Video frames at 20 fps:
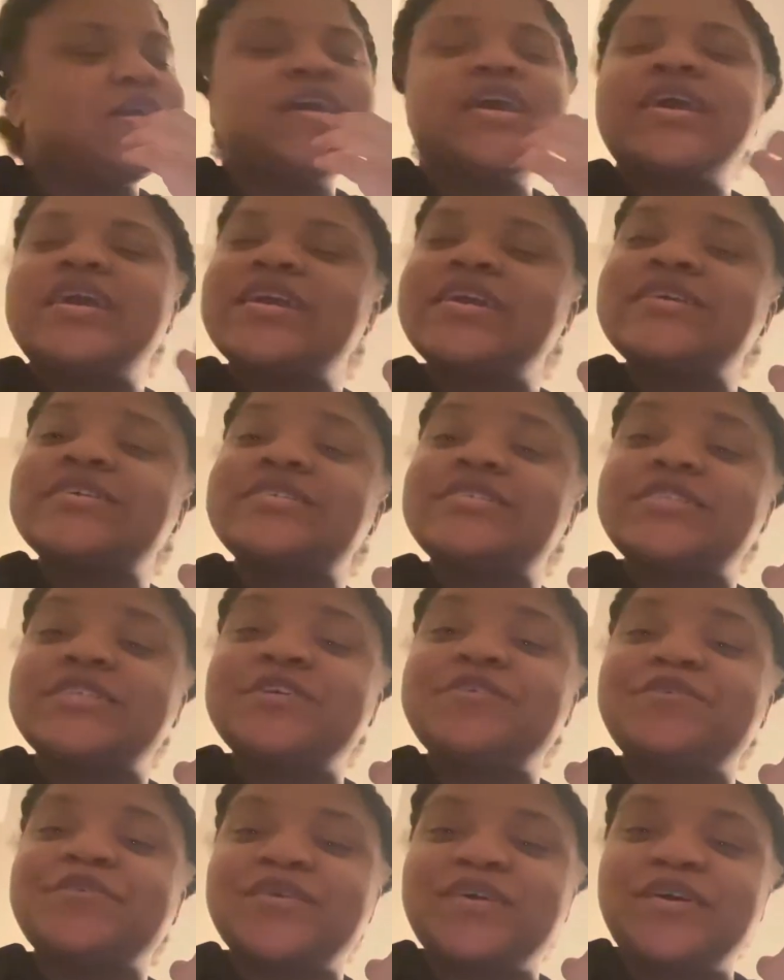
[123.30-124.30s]
He can
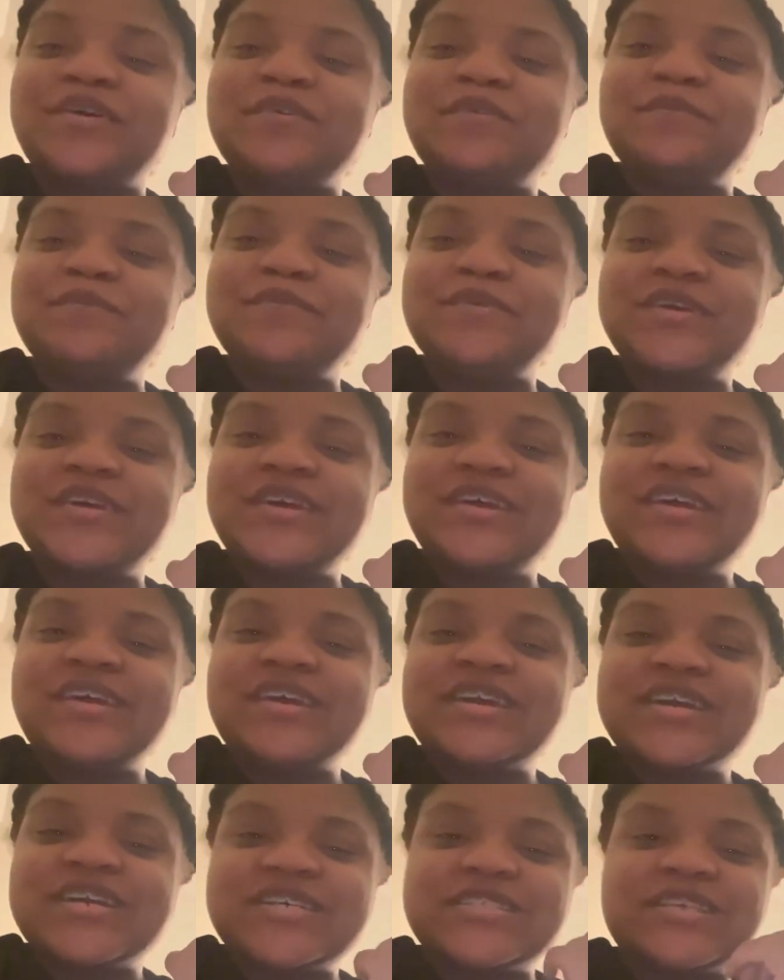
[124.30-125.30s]
still come.
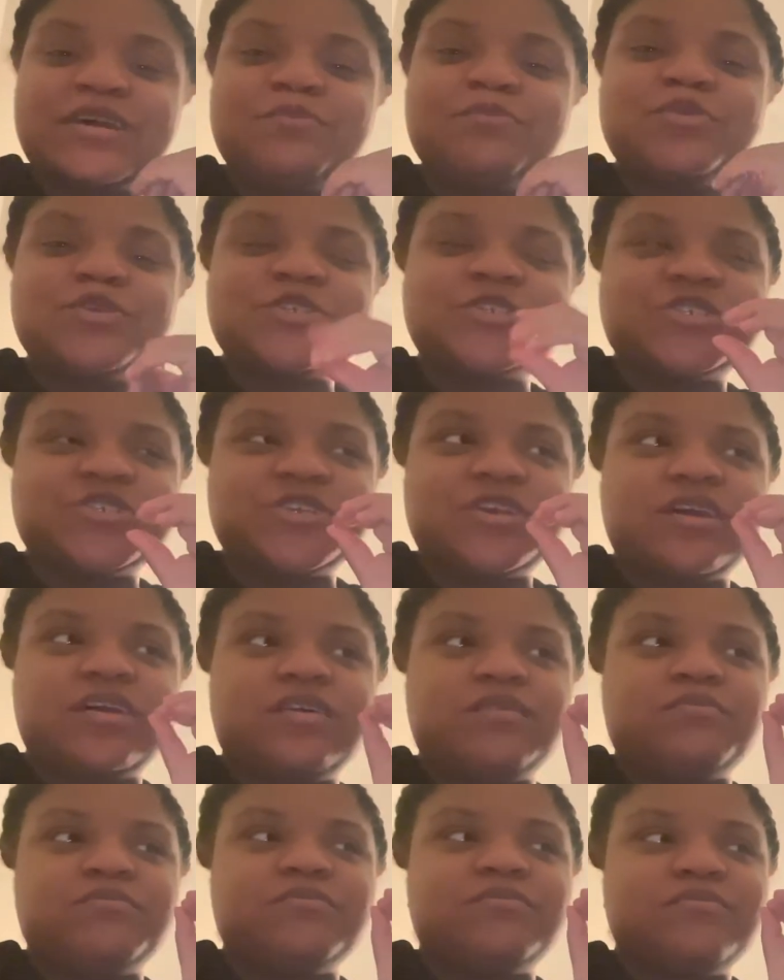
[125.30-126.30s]
Because I'm pretty sure
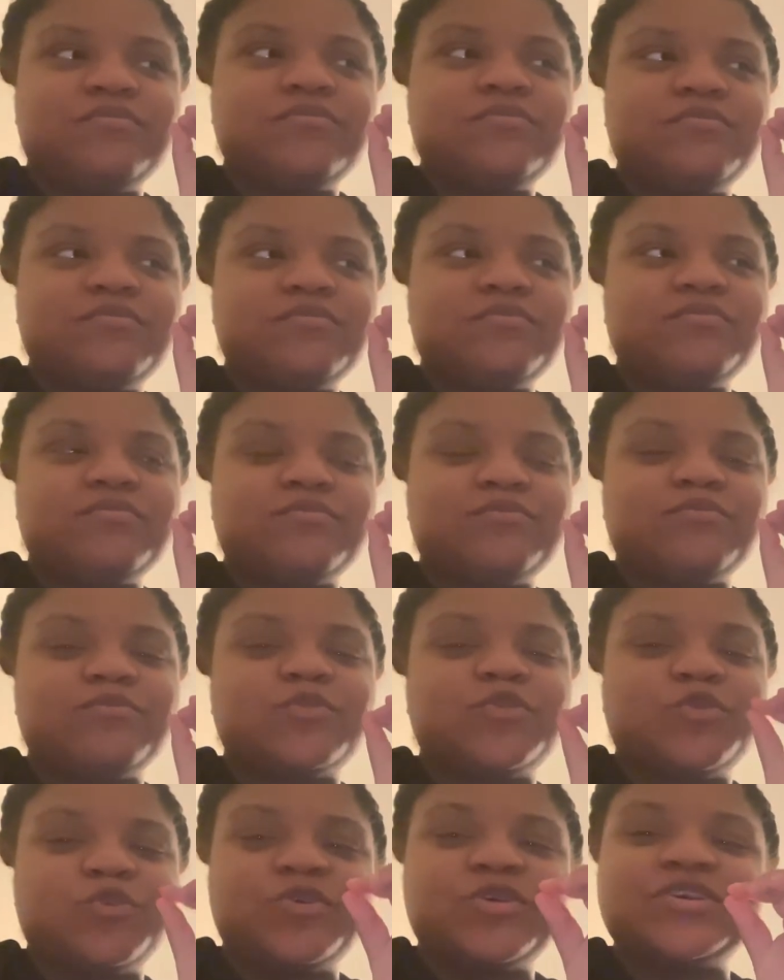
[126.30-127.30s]
I'm
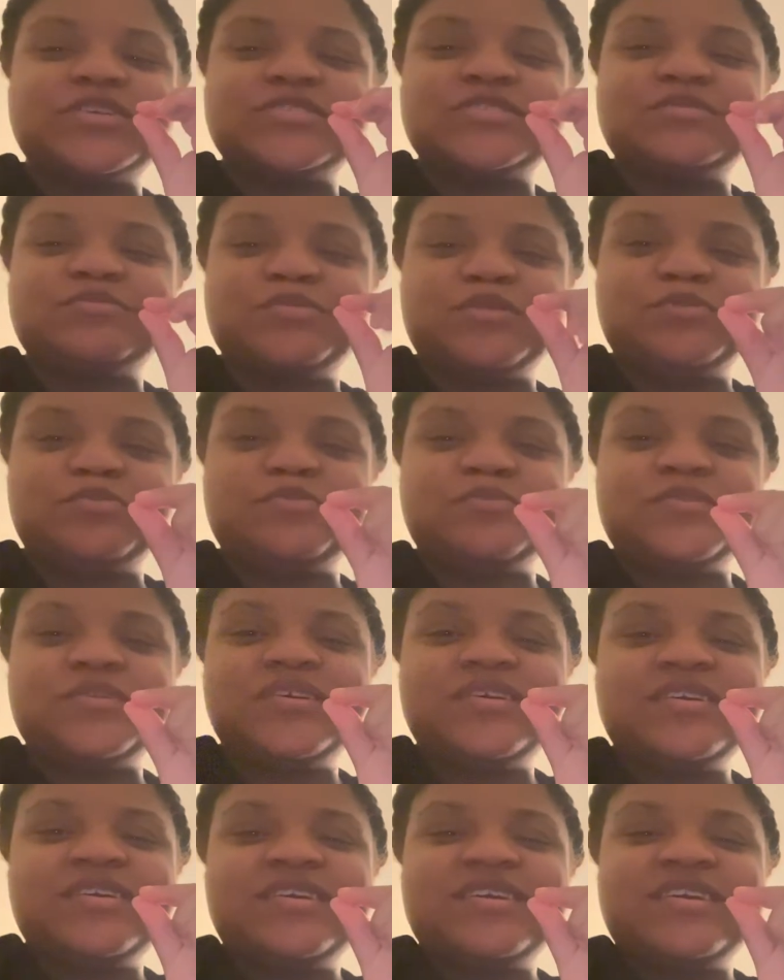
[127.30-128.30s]
going to be,
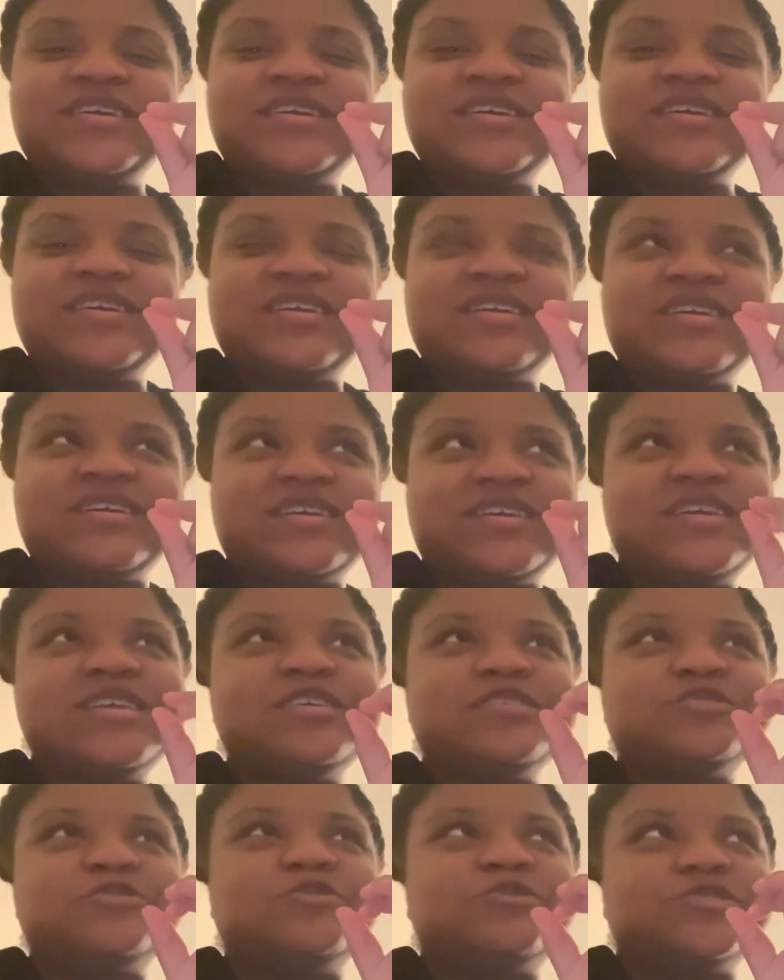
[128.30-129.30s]

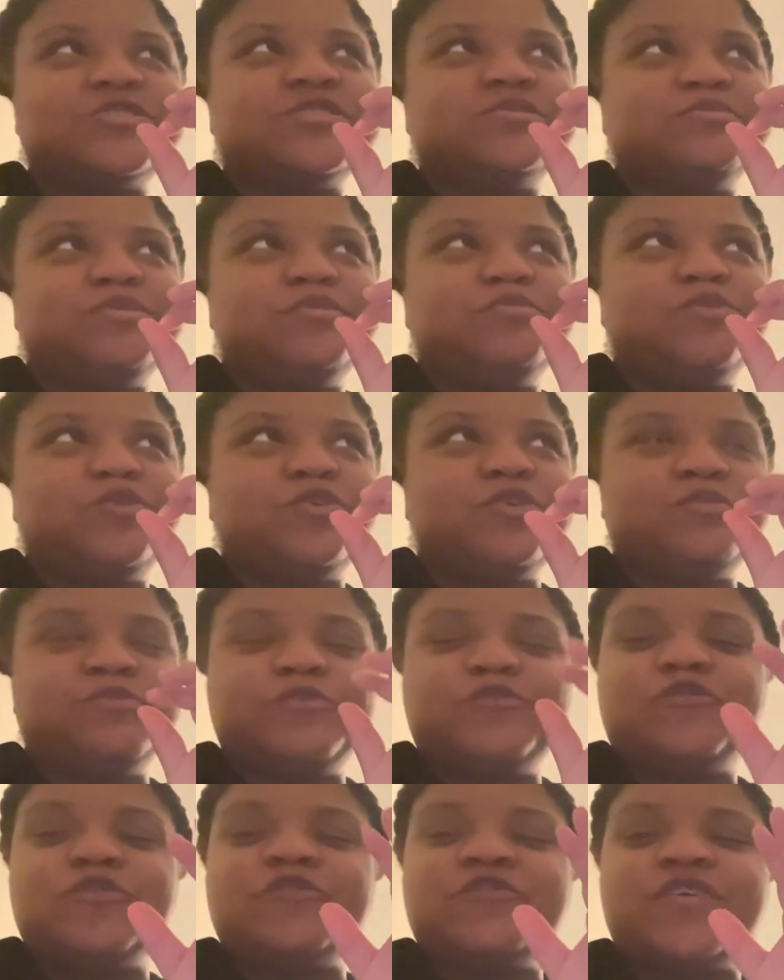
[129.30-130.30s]
he's going to be born
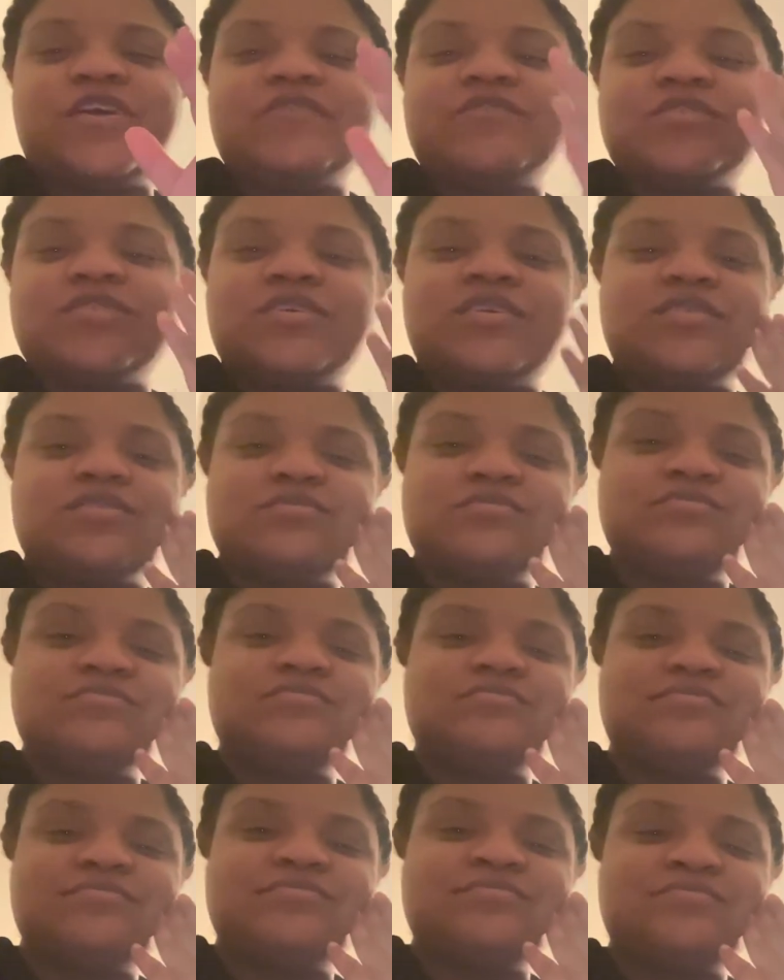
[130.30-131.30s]
before 5 o'clock.
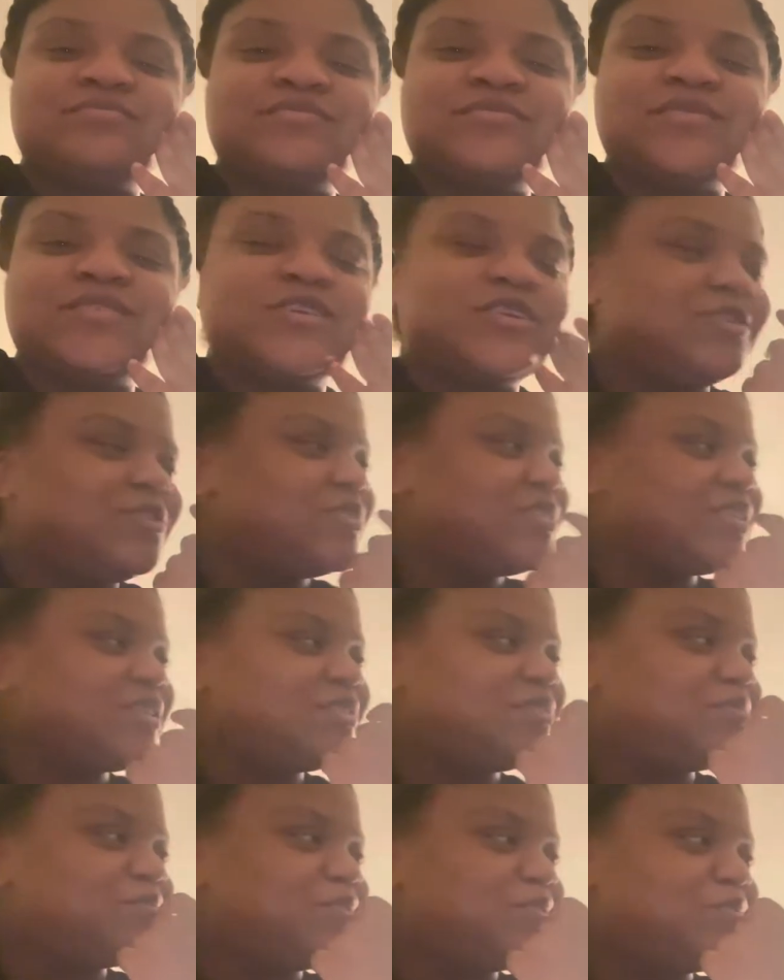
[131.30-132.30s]
You think
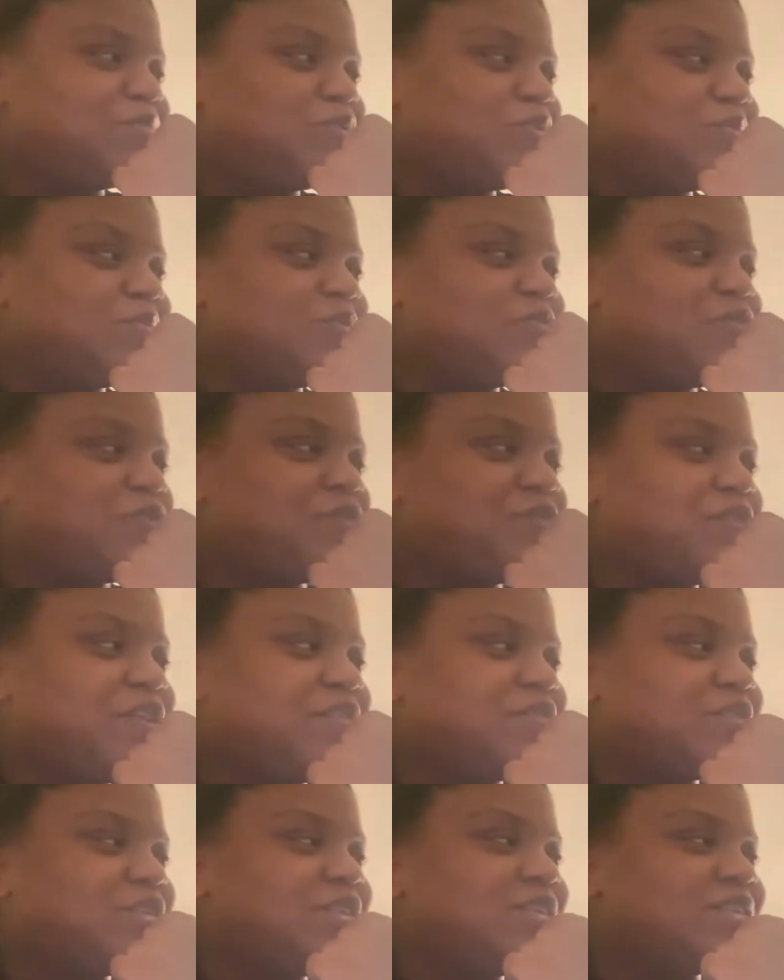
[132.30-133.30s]
he'll be born before five
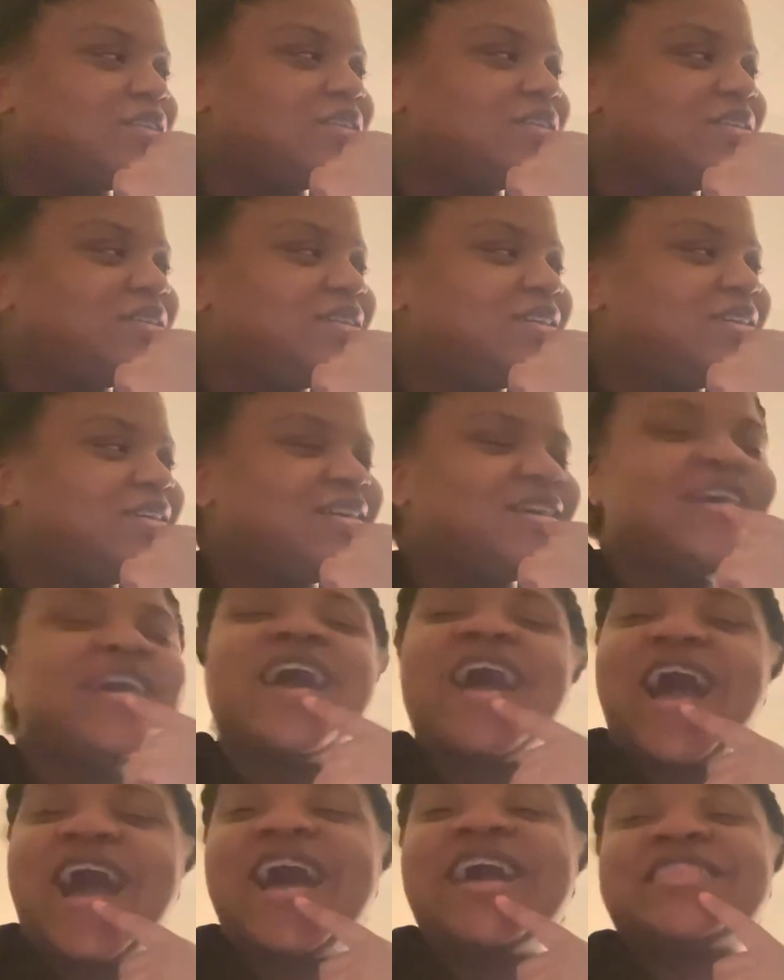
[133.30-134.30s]
o'clock?
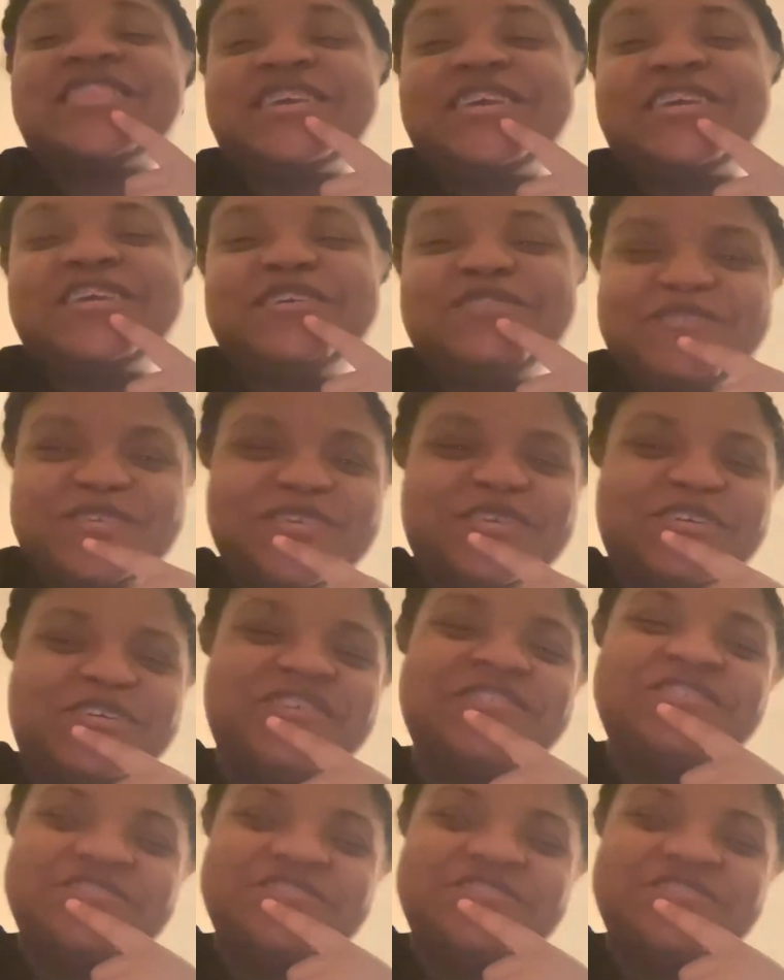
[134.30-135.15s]
I think he will.